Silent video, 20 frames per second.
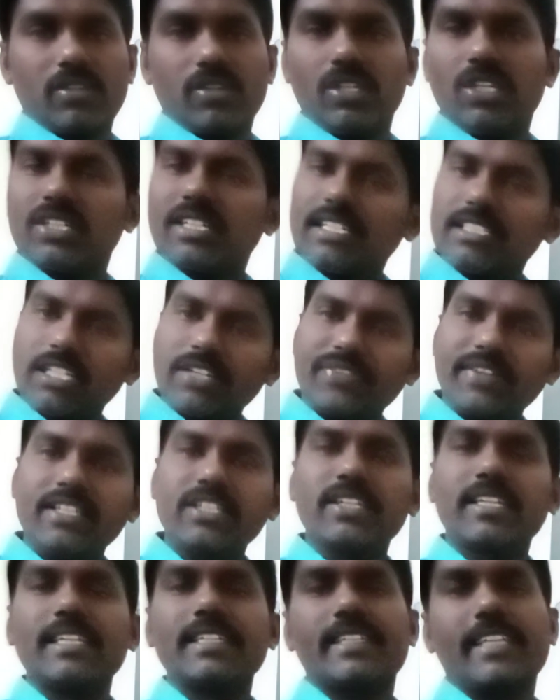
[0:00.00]
You can
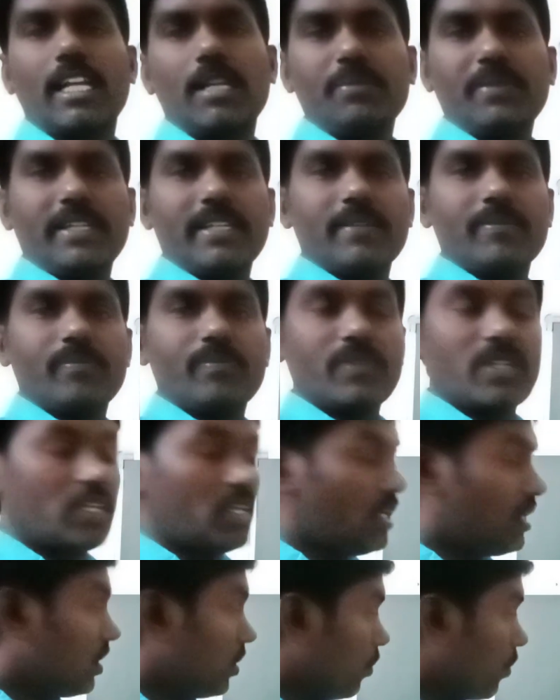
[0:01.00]
definitely you can tell me.
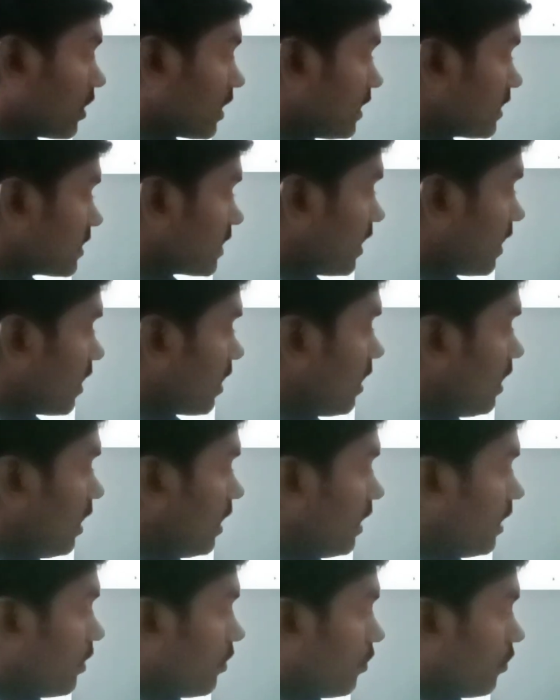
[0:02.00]
Okay, sir,
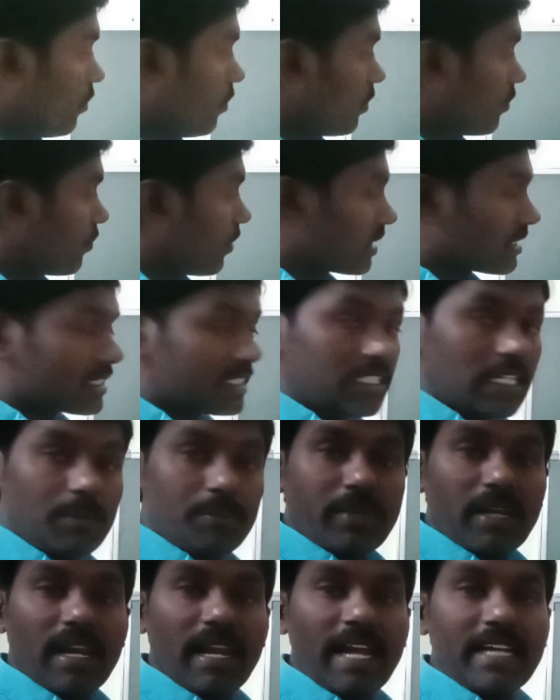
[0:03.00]
first
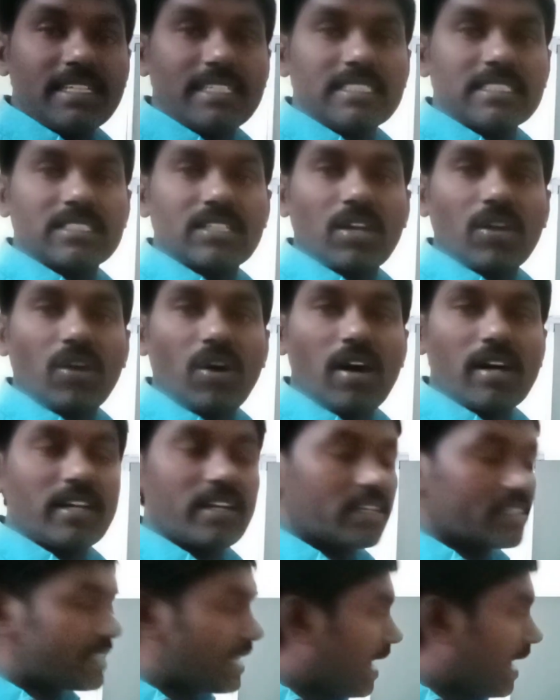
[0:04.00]
number line is the longer